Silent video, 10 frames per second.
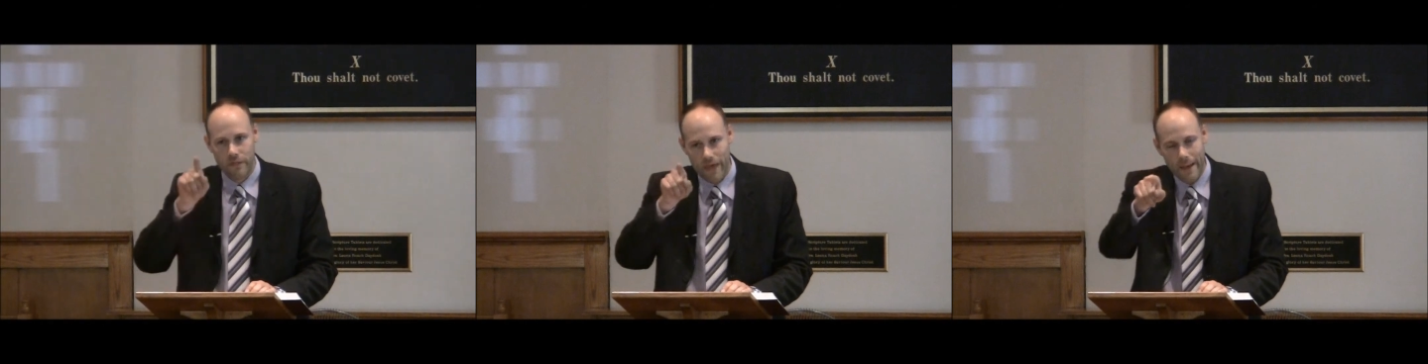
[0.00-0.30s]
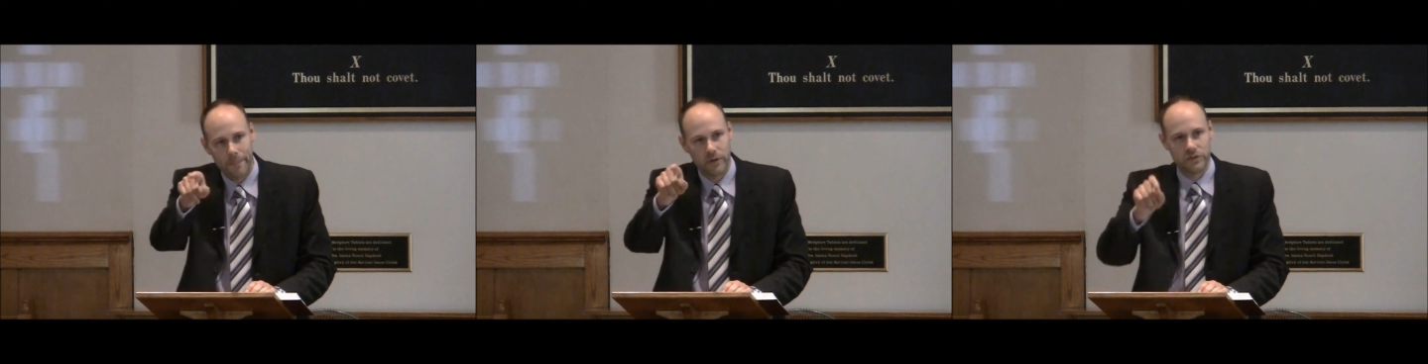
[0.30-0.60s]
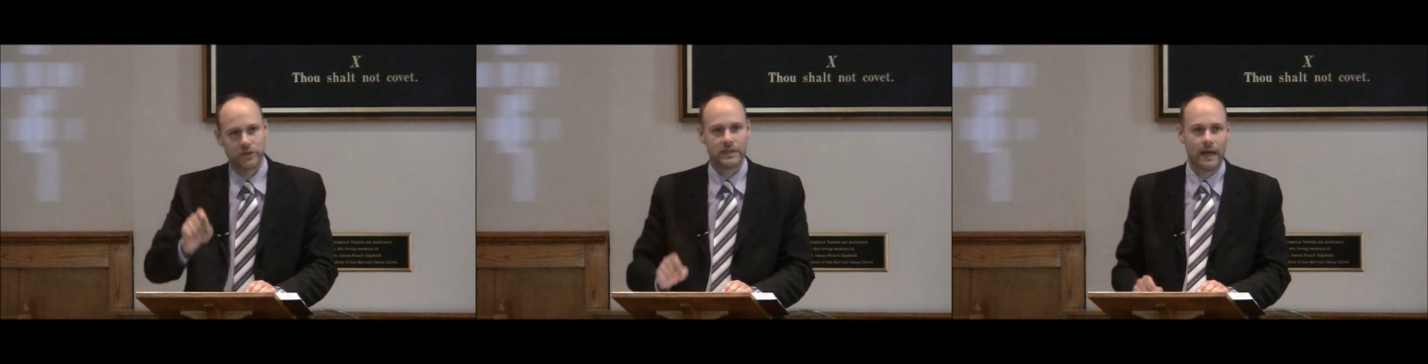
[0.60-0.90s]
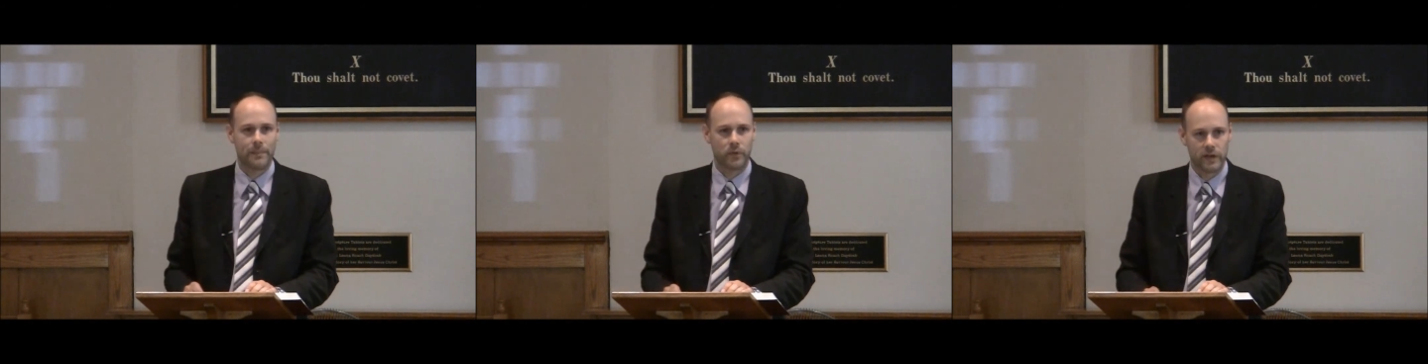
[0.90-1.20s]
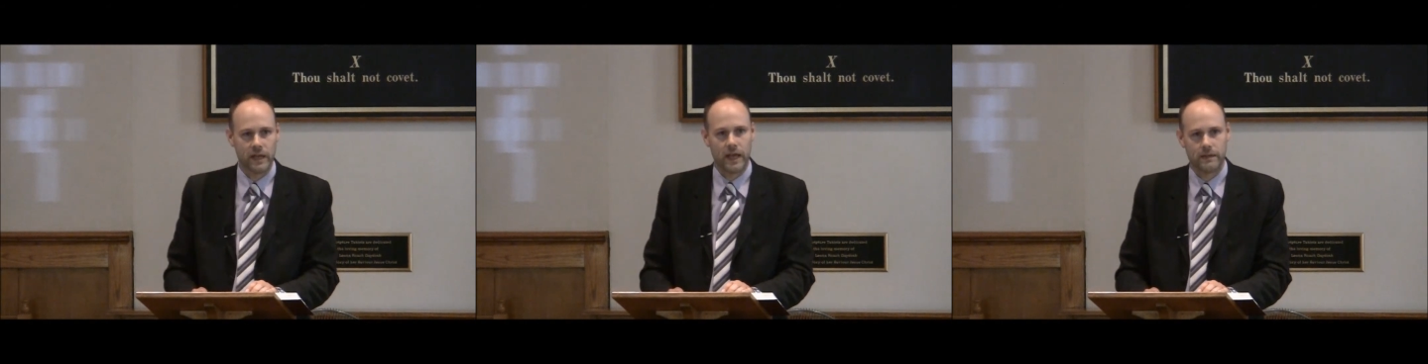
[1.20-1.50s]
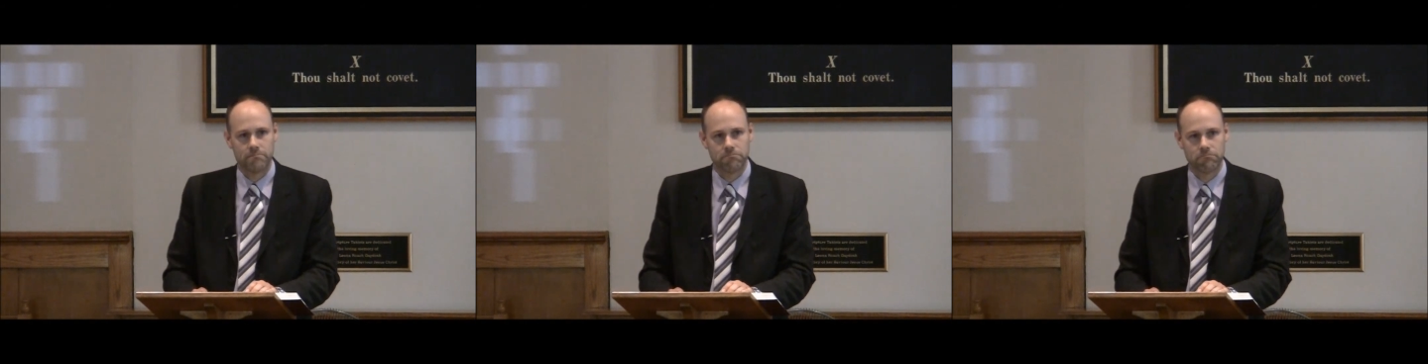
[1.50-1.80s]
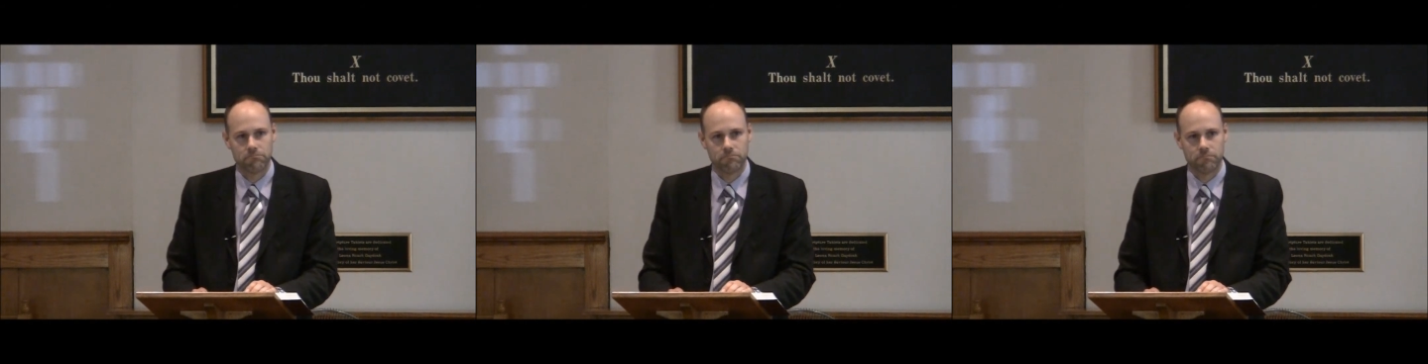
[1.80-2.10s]
that person's not born again?
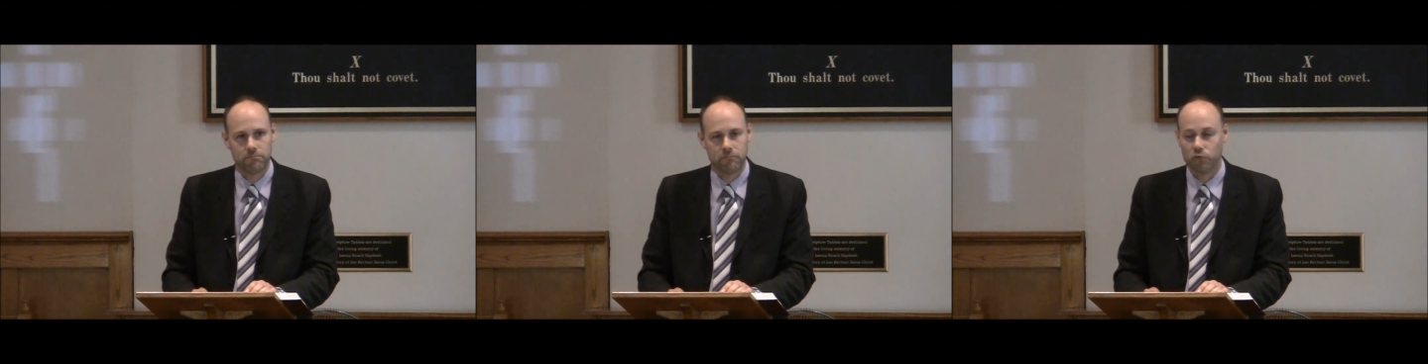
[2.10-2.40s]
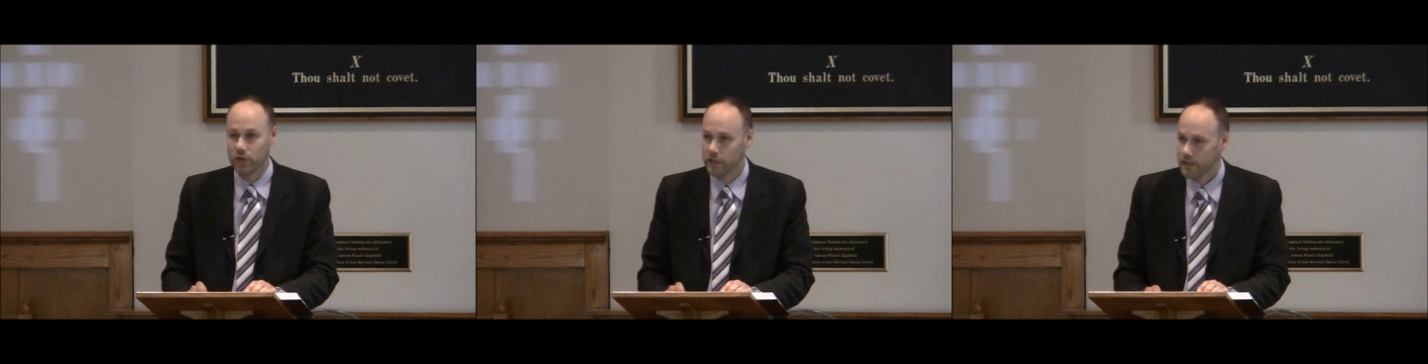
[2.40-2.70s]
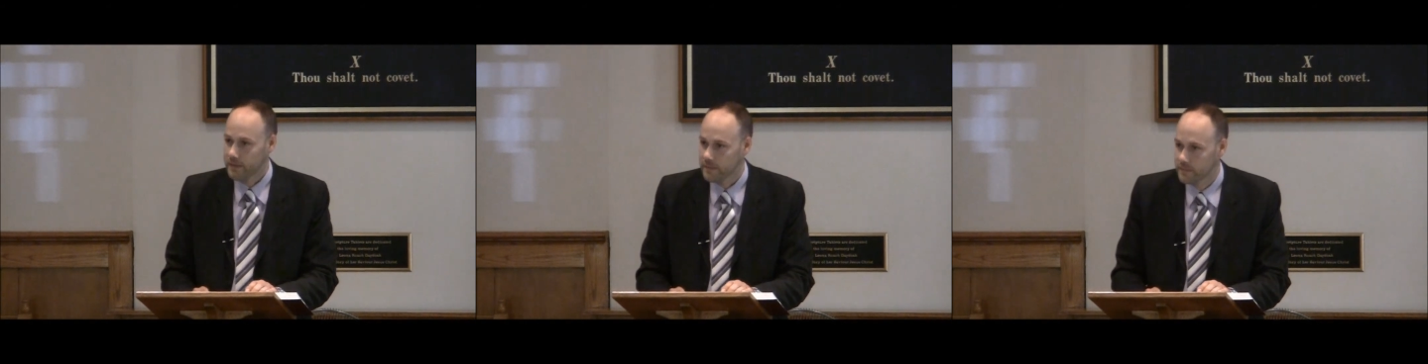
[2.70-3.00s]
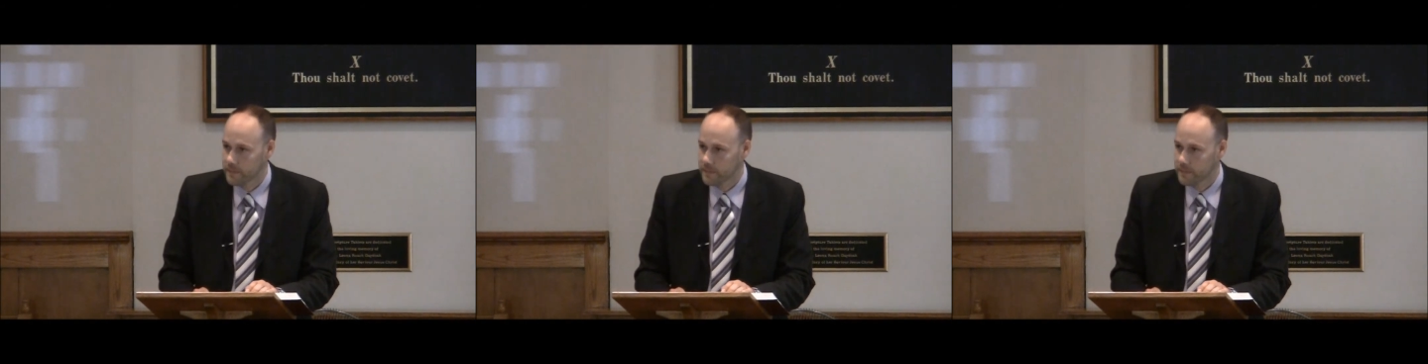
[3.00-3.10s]
Really?